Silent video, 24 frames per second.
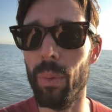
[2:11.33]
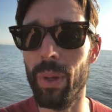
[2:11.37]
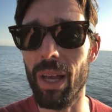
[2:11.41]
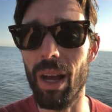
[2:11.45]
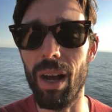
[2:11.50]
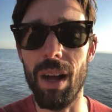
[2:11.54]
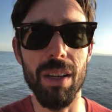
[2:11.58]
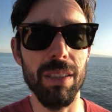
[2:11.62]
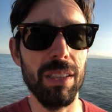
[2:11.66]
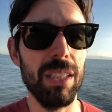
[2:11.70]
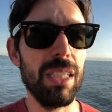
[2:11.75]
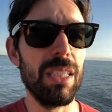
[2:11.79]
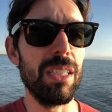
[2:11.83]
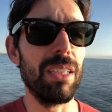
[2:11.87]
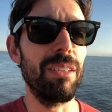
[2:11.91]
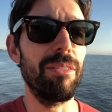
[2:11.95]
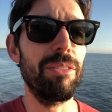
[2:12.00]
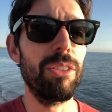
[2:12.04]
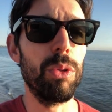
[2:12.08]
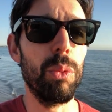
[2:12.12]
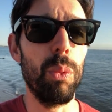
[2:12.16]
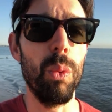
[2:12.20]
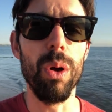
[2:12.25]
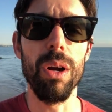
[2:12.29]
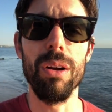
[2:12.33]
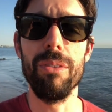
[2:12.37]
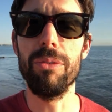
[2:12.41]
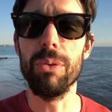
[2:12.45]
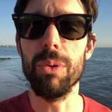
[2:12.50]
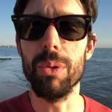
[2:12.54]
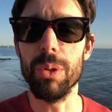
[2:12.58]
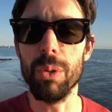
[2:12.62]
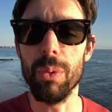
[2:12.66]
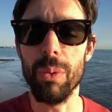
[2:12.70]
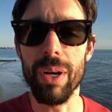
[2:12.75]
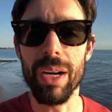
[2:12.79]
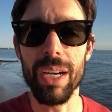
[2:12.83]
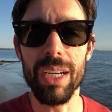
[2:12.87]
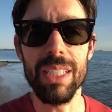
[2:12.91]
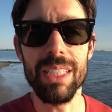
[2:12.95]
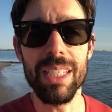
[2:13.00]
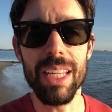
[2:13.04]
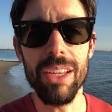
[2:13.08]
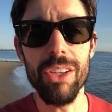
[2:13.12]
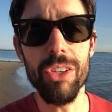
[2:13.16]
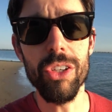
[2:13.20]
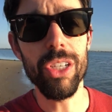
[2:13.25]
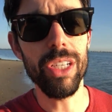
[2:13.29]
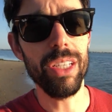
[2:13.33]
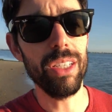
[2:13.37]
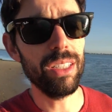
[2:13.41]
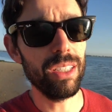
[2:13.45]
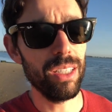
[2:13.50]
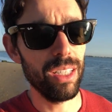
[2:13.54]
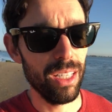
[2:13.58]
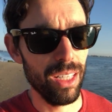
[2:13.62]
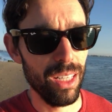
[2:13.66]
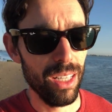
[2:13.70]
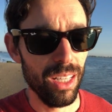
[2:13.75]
we all deserve to work for an organization